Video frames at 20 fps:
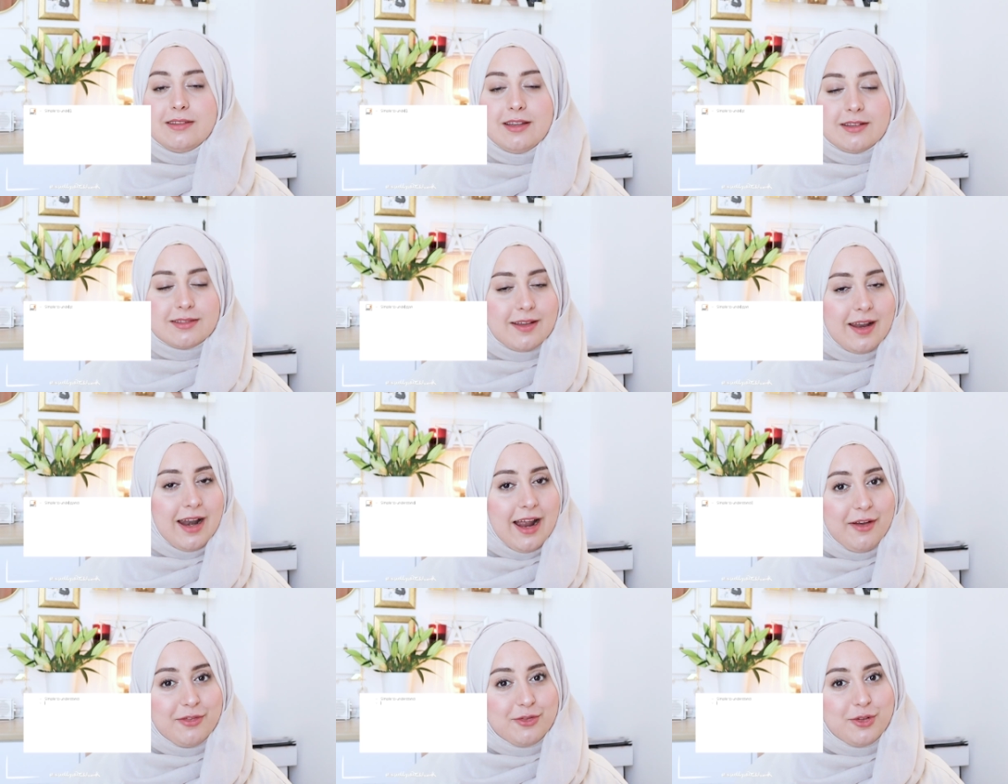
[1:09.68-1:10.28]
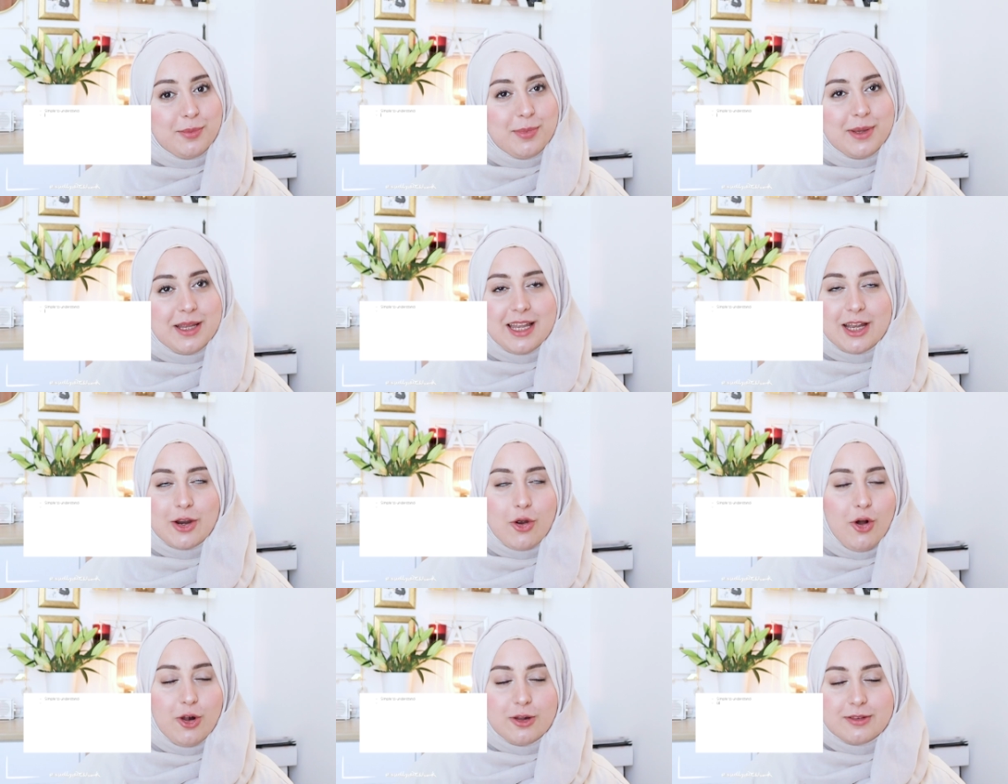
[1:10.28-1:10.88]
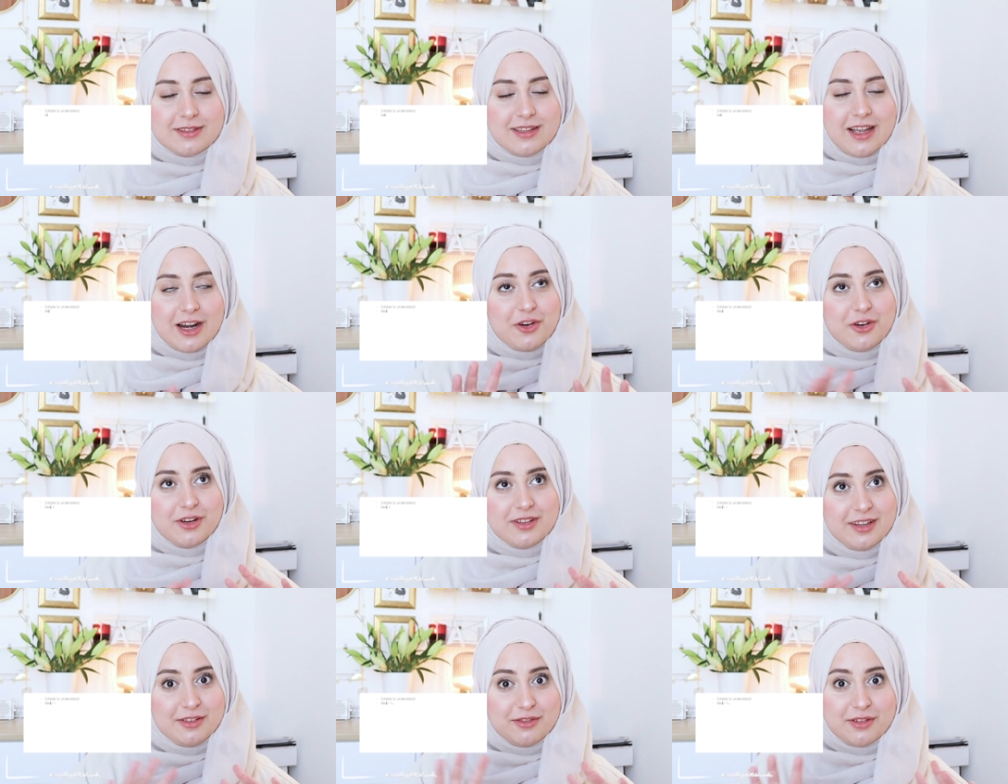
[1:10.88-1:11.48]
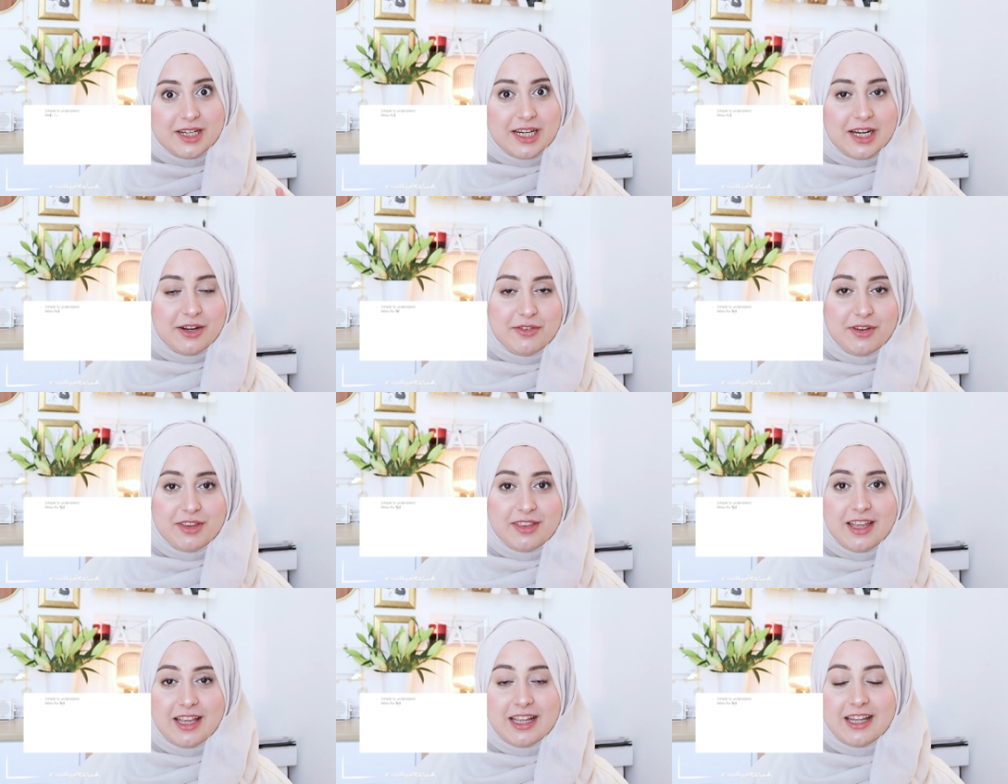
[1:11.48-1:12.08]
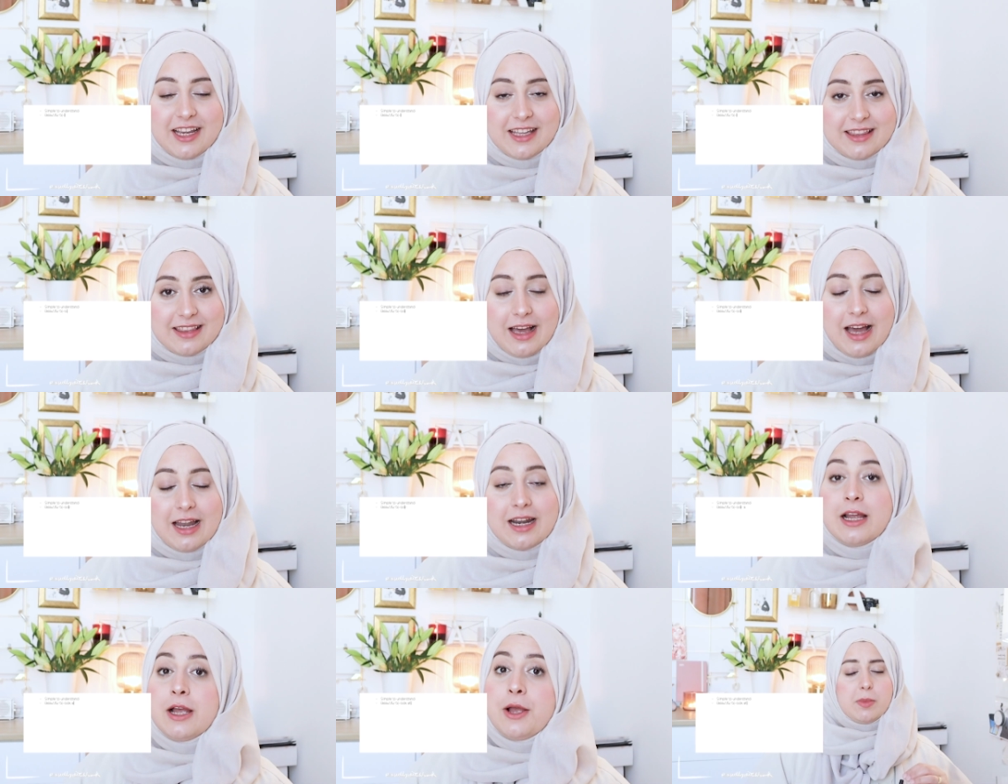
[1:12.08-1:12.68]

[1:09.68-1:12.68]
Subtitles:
It doesn't have to be like all decorative and everything like that.